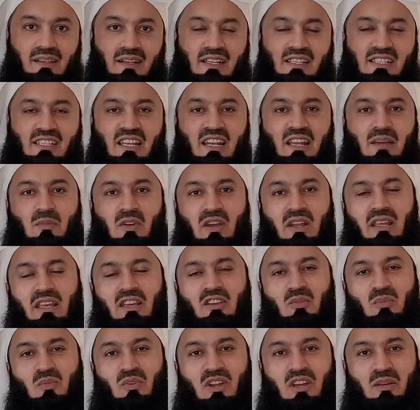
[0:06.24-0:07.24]
Assalamu
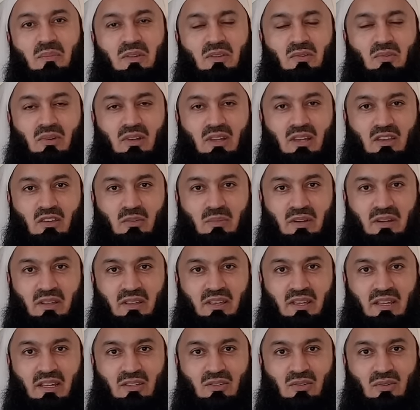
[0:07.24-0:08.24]
alaikum wa rahmatullahi wa
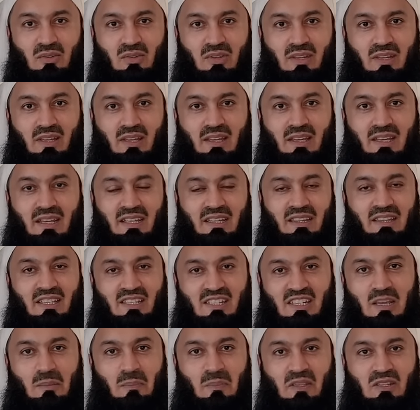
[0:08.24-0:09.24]
barakatuh. In
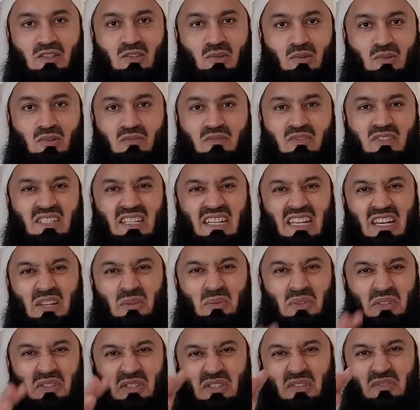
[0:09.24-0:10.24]
this episode of
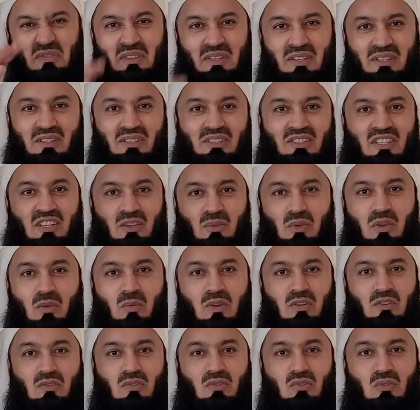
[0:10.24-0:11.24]
Dealing with Difficulty, we
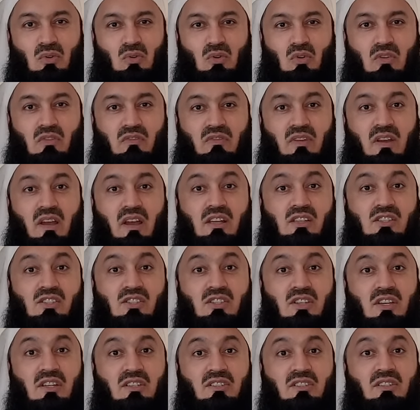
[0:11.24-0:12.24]
want to talk of a
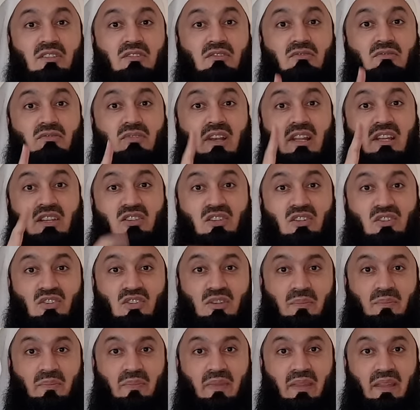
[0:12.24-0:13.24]
certain
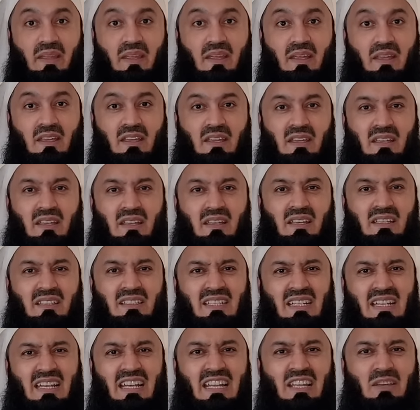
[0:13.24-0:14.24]
relationship.
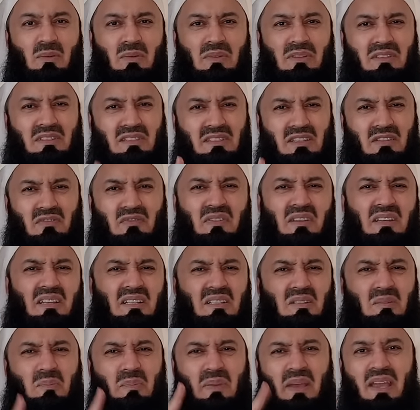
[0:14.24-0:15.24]
Dealing with
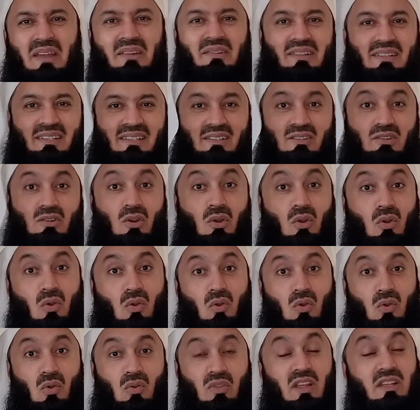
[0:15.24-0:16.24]
difficult parents.
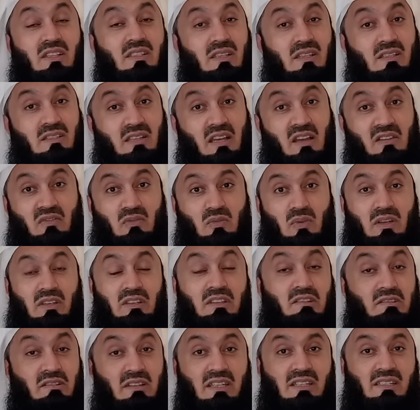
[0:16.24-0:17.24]
Oh, that's a tough one.
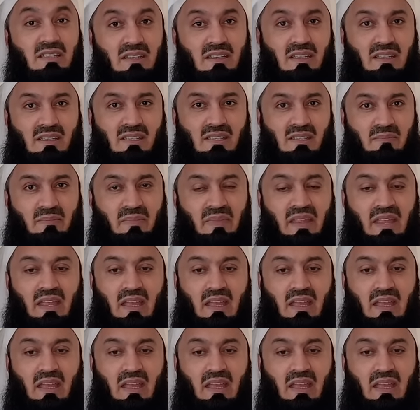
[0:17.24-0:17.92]
The reason is,